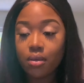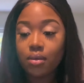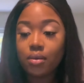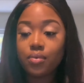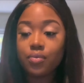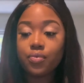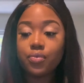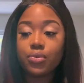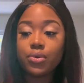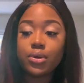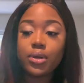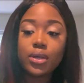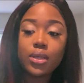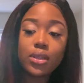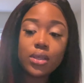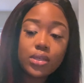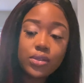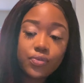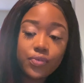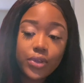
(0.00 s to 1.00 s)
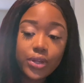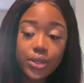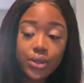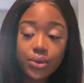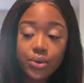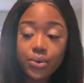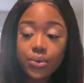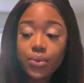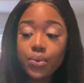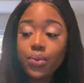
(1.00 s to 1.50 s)
for this
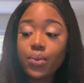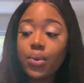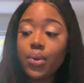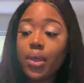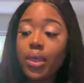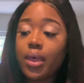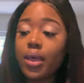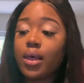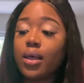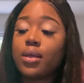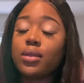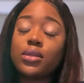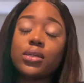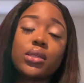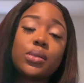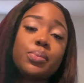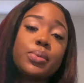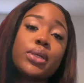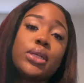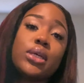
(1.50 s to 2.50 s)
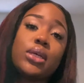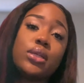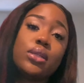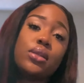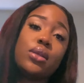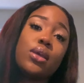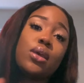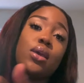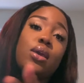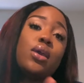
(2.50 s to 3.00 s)
video, I'll just put it
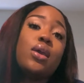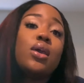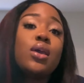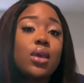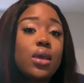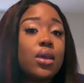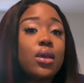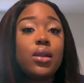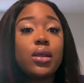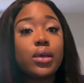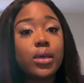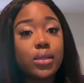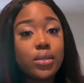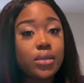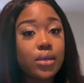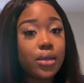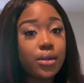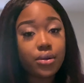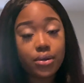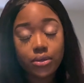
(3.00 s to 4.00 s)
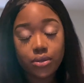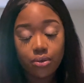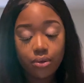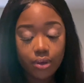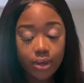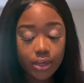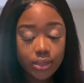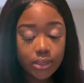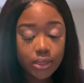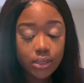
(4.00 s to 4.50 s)
in a container so you
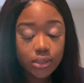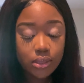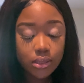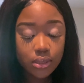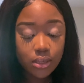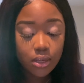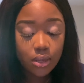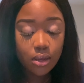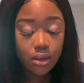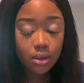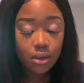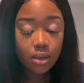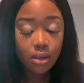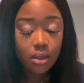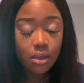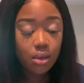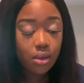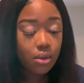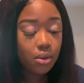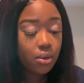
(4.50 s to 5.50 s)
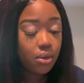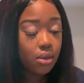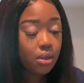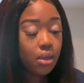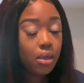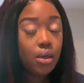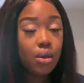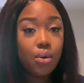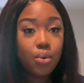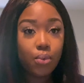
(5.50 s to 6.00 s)
guys can see
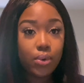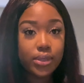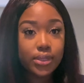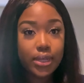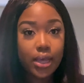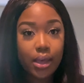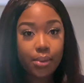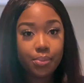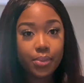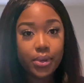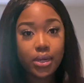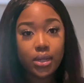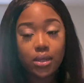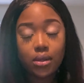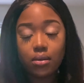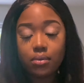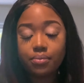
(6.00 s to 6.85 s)
what's happening.